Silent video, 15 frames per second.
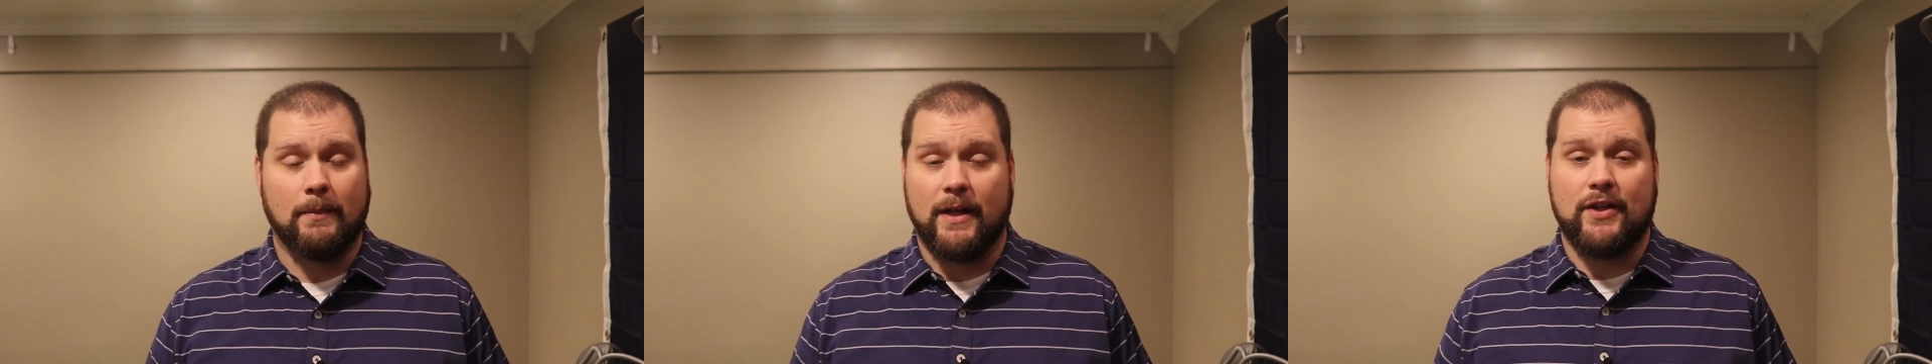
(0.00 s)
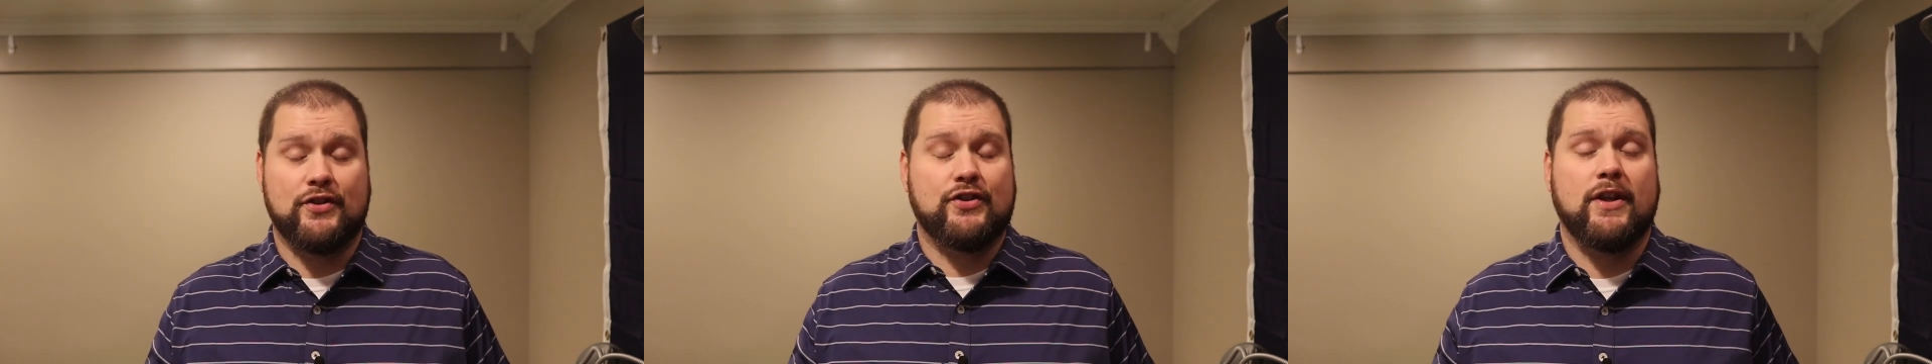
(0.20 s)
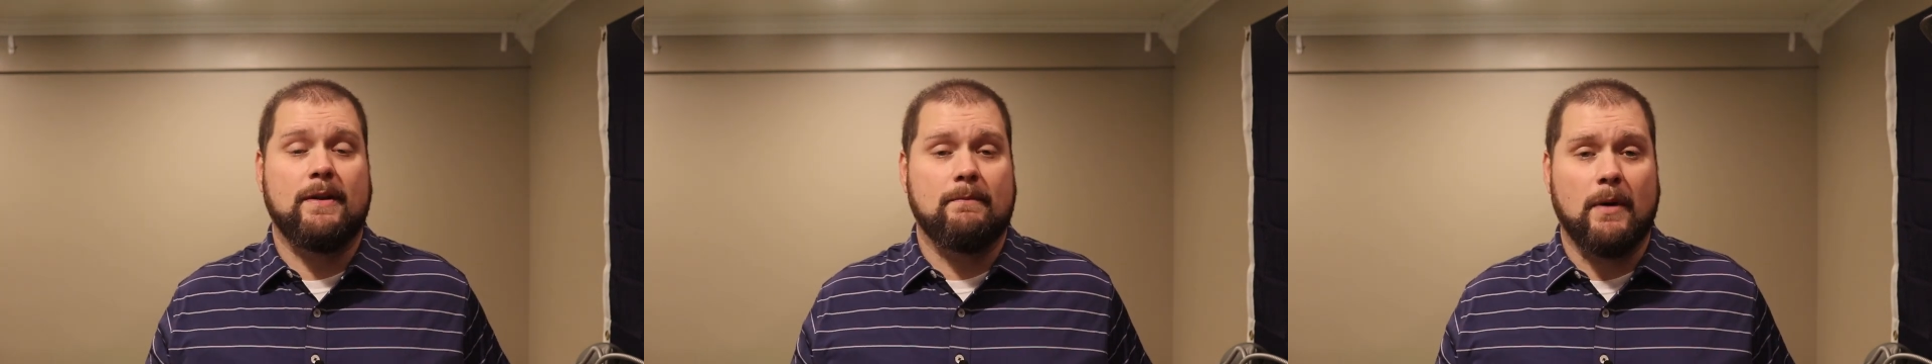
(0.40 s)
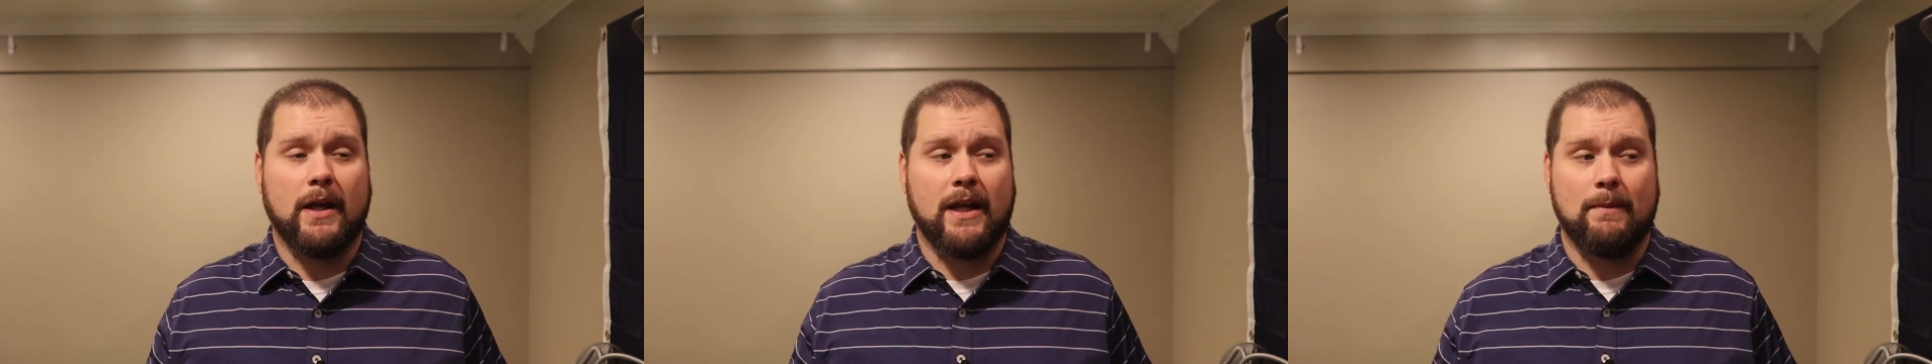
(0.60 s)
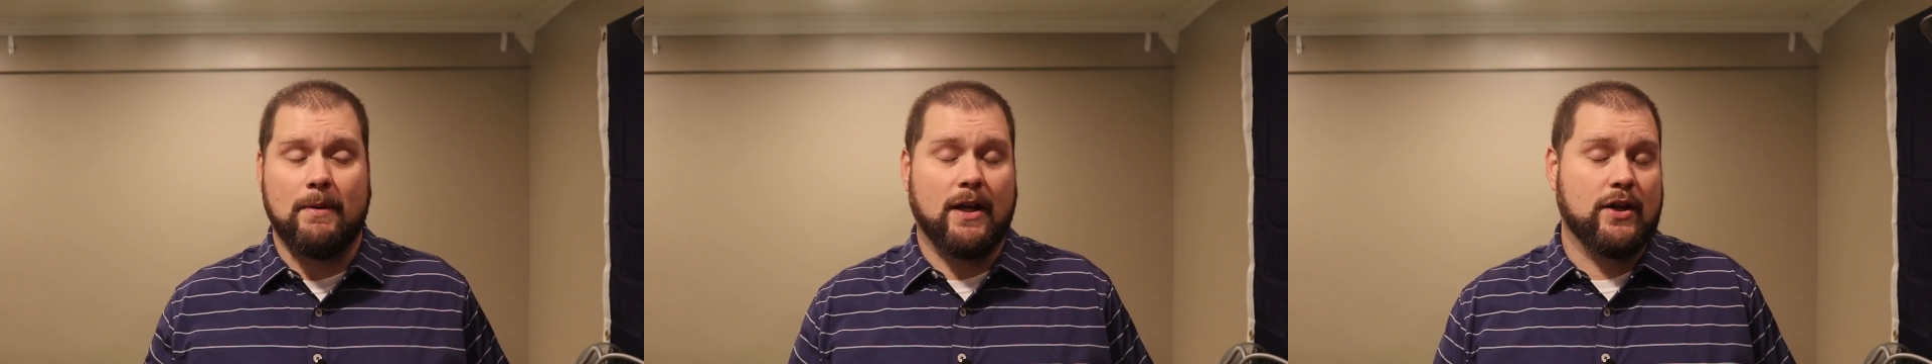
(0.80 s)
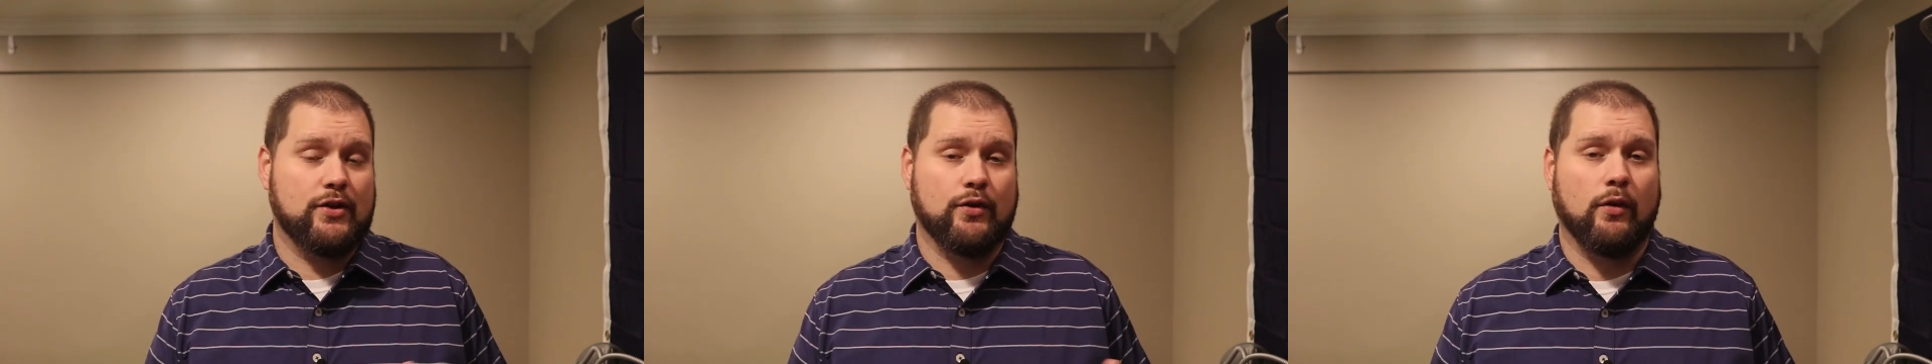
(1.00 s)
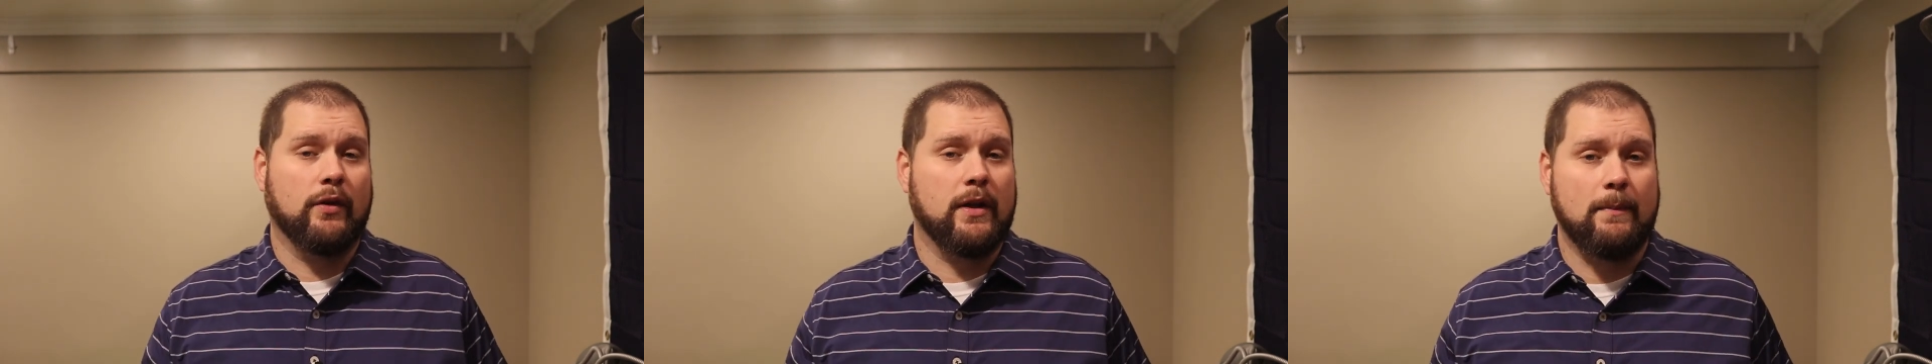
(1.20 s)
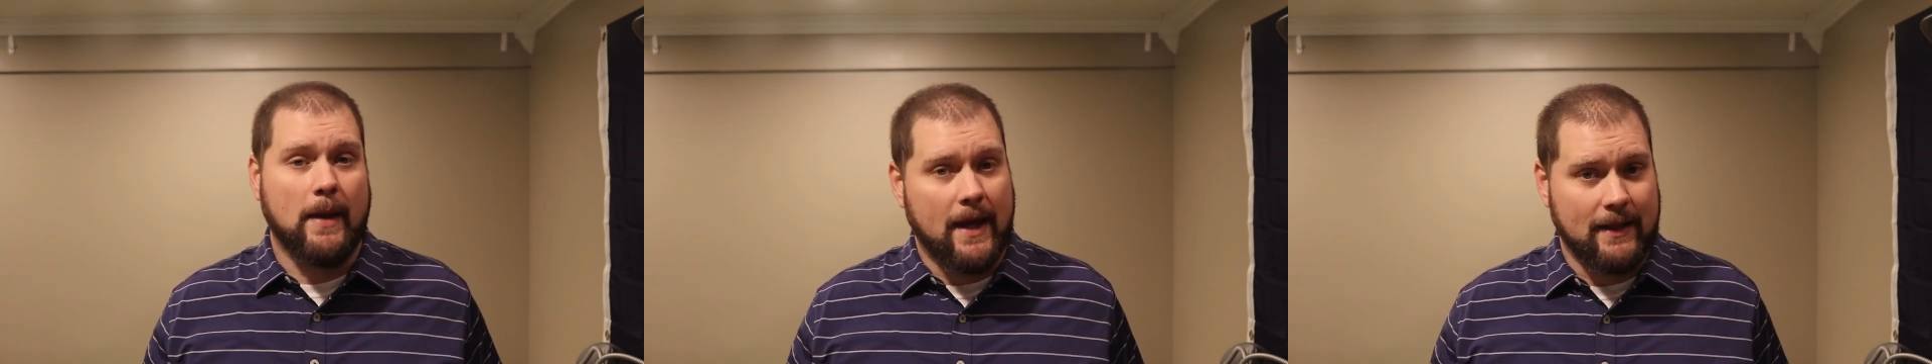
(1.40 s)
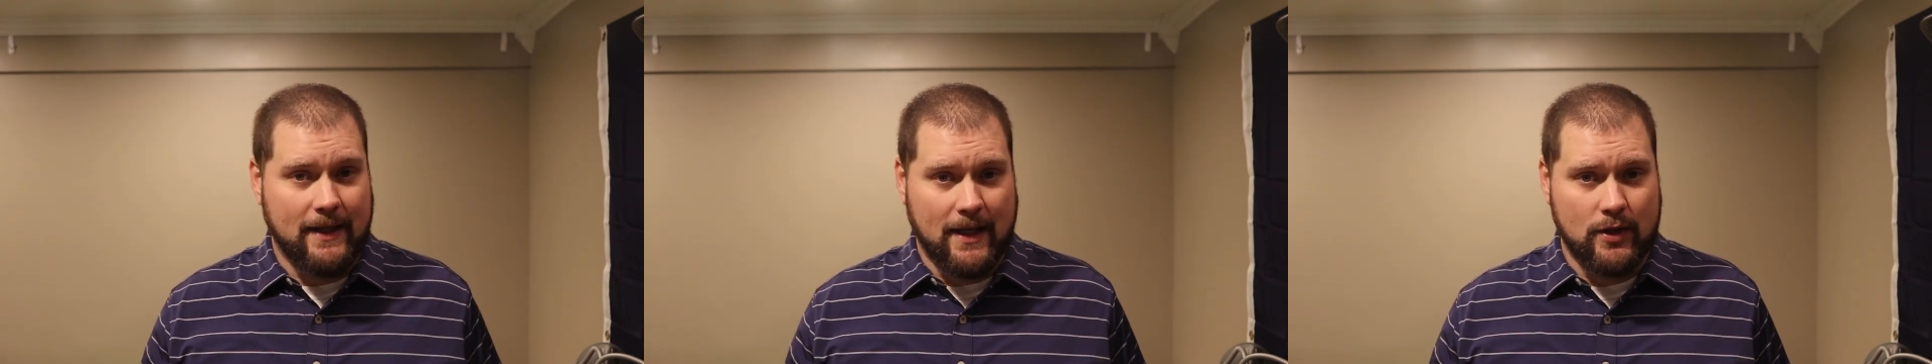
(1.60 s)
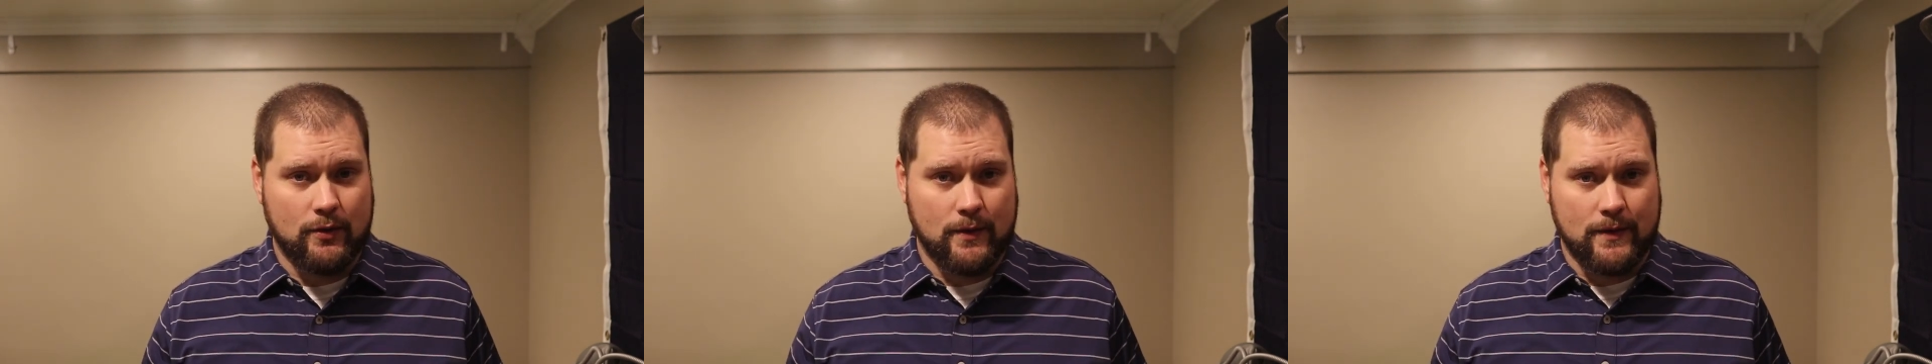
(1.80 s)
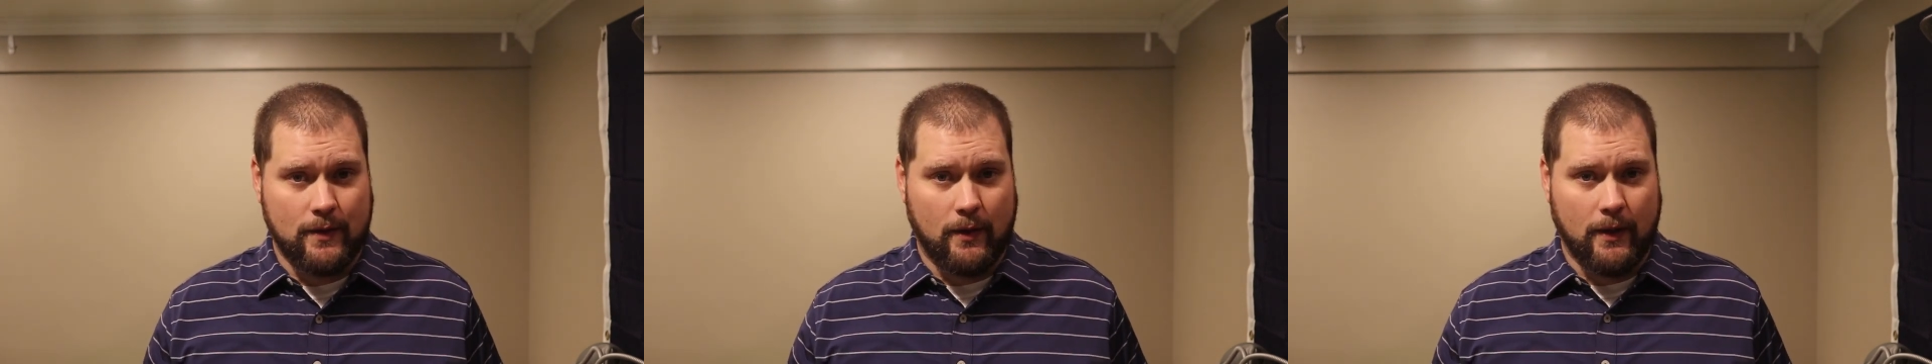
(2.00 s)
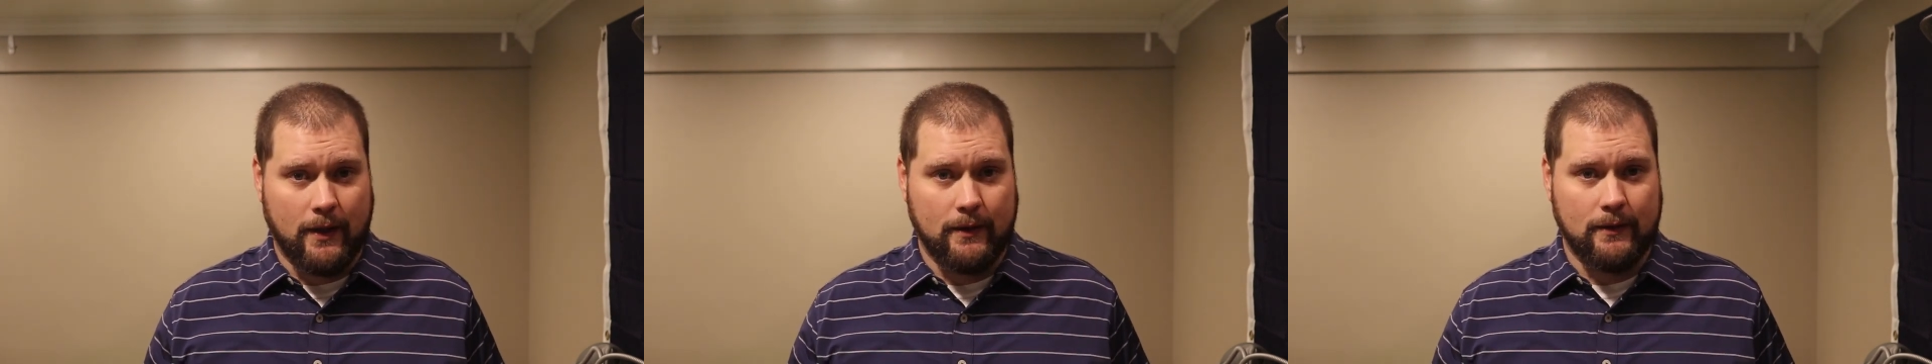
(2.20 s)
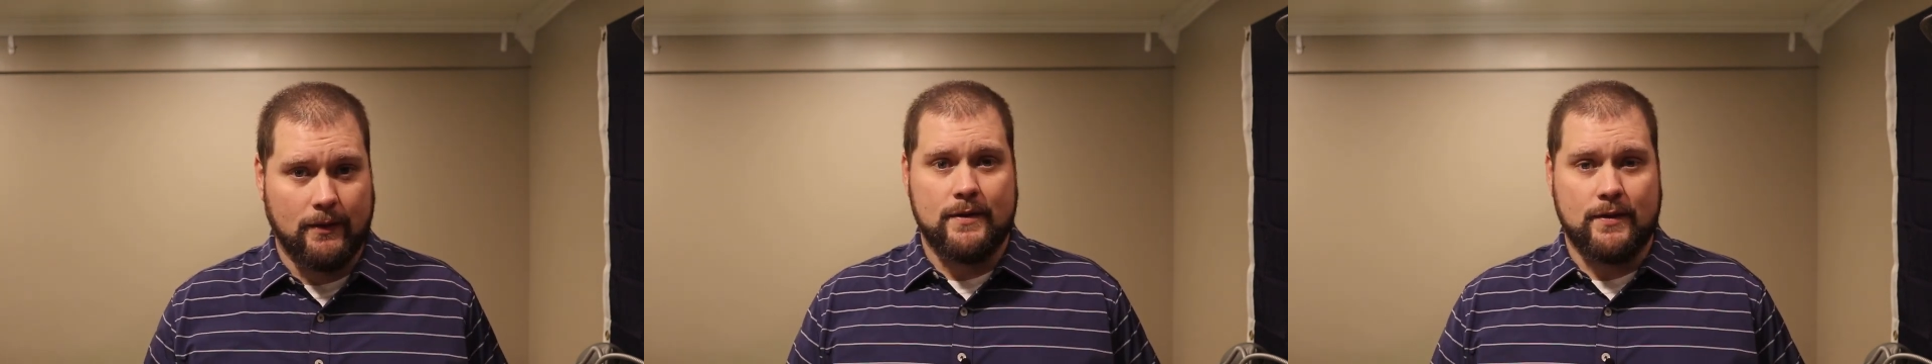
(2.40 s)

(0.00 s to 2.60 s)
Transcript: but it's cheap money because you're only paying the interest on it.